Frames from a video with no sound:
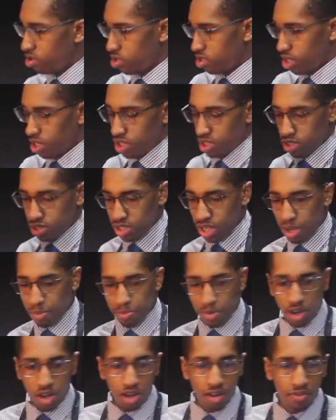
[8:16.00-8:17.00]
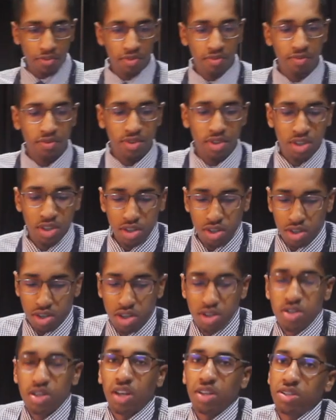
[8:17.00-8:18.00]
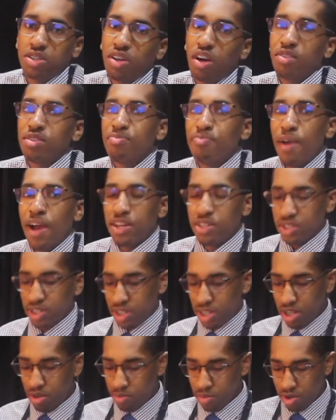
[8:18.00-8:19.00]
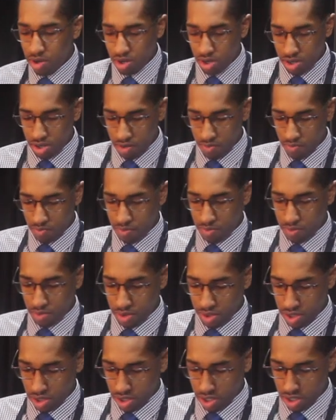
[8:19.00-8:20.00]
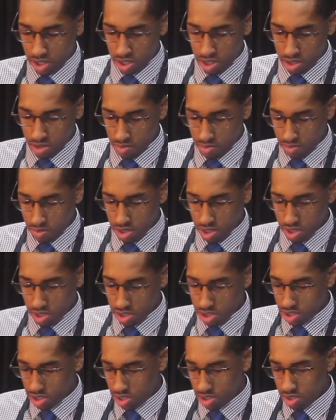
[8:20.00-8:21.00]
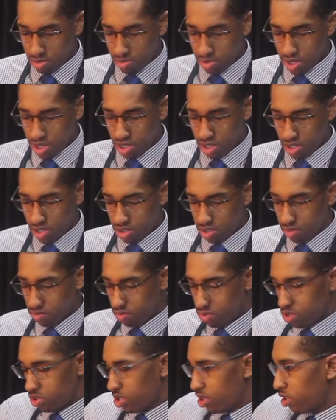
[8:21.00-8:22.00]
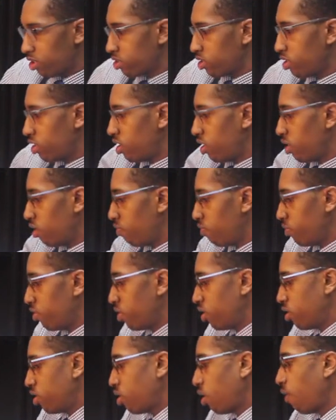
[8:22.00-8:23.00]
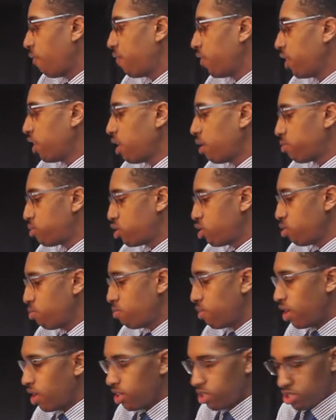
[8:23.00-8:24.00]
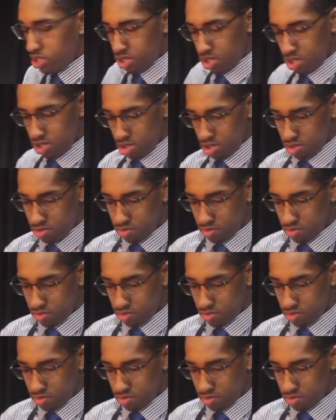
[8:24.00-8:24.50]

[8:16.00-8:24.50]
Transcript: Take the top off. Use our soft spatula. We're going to put a little bit chunks in there. Don't fill it up too much.